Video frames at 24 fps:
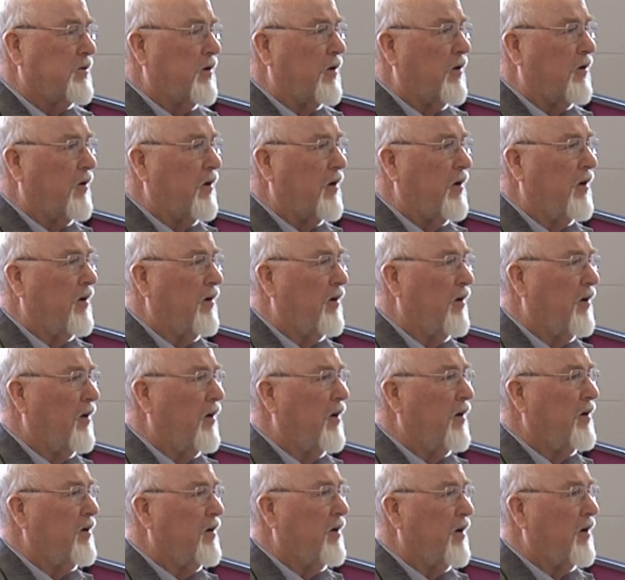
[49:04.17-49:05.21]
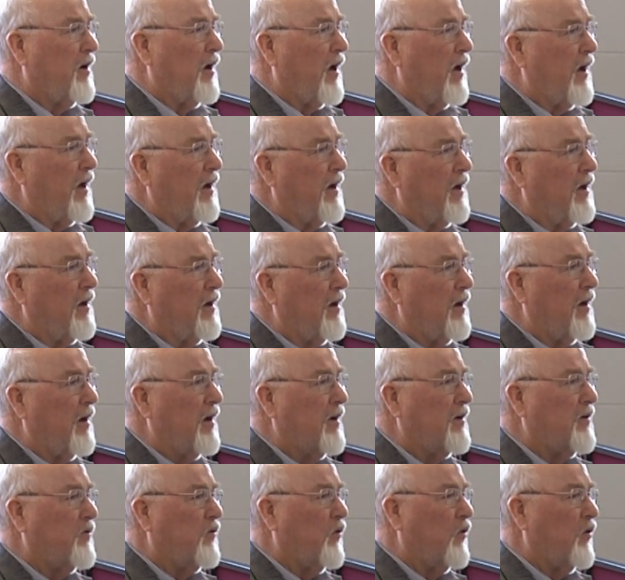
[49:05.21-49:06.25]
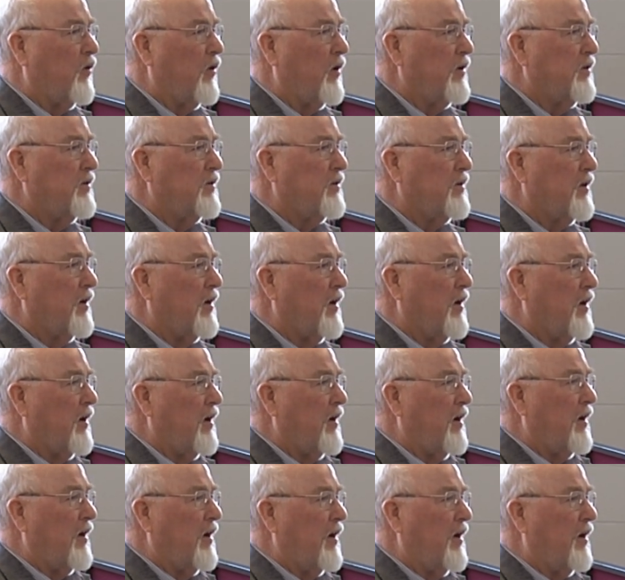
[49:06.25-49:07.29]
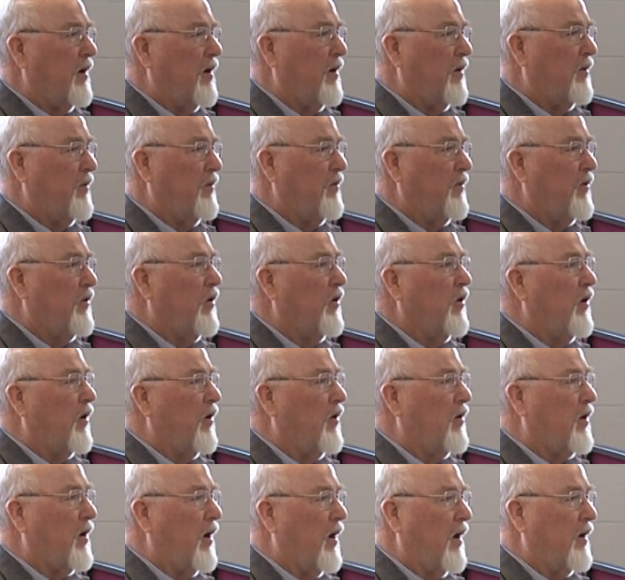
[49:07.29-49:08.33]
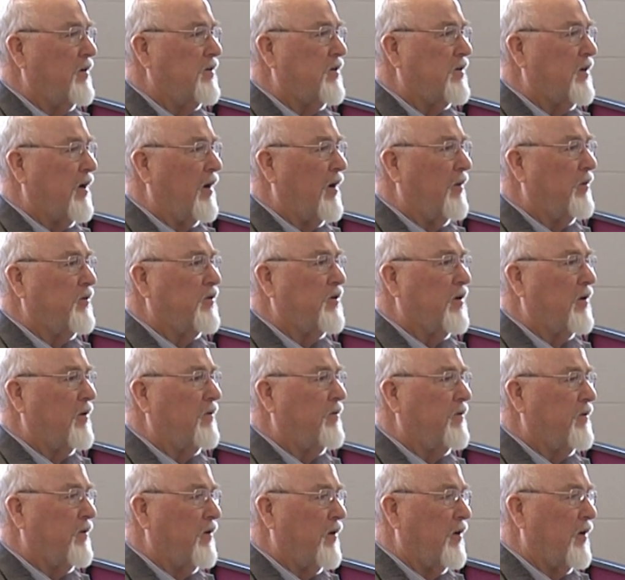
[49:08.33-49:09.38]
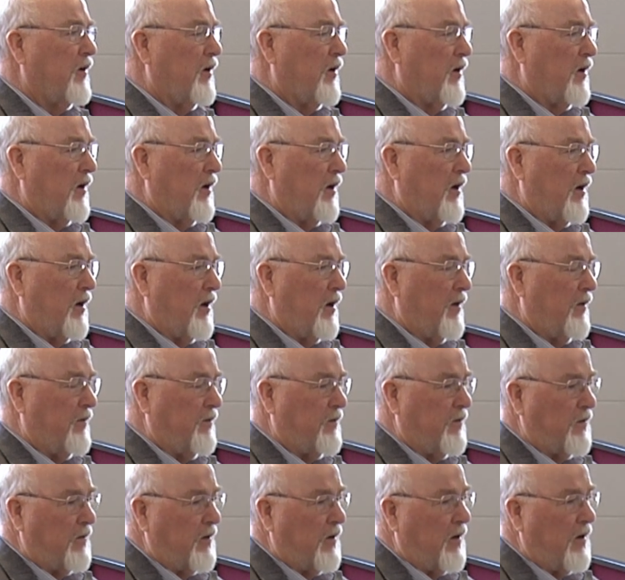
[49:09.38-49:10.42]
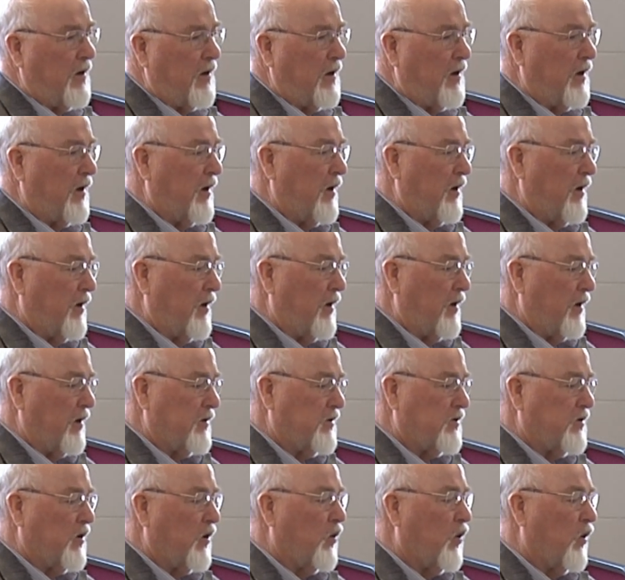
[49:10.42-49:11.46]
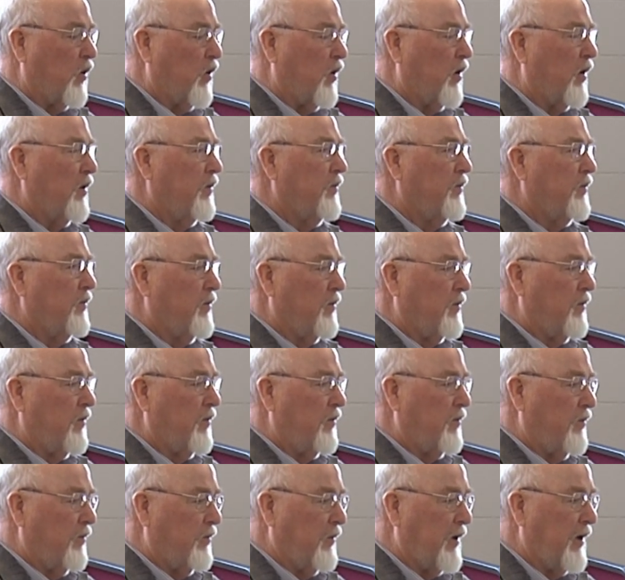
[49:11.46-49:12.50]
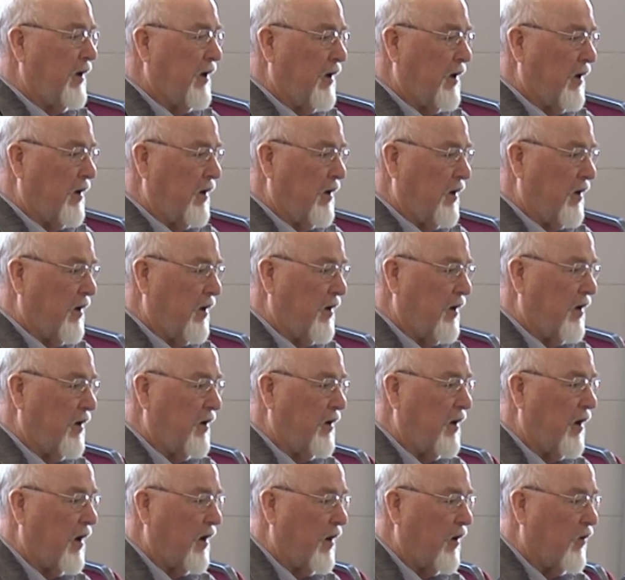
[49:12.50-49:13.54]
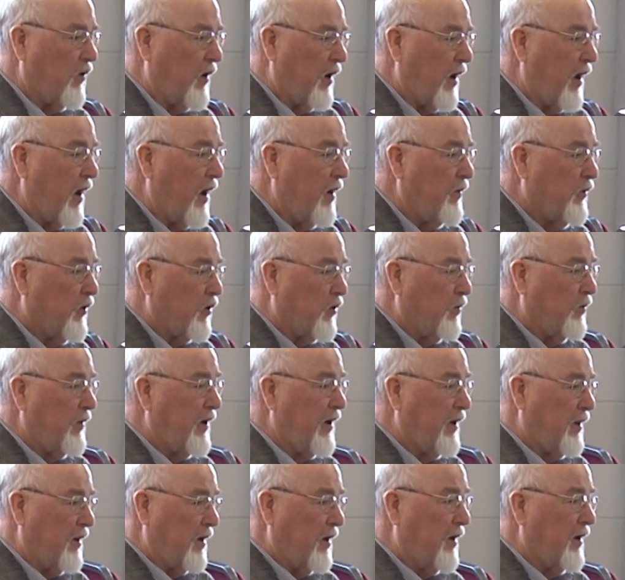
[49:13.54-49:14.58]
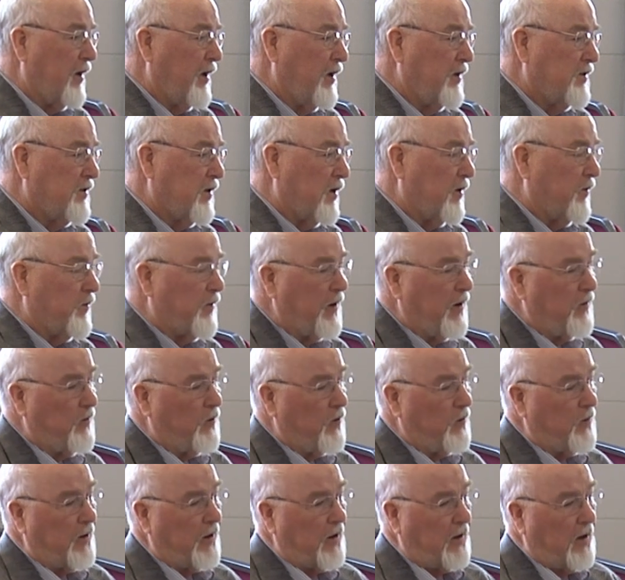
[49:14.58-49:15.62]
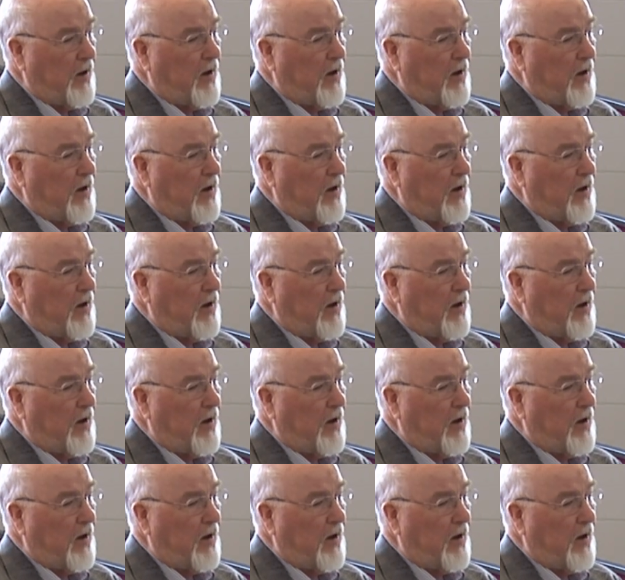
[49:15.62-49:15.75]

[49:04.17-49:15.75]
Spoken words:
that are here today, as far as your concepts of a store being not only able to meet the needs of the people, but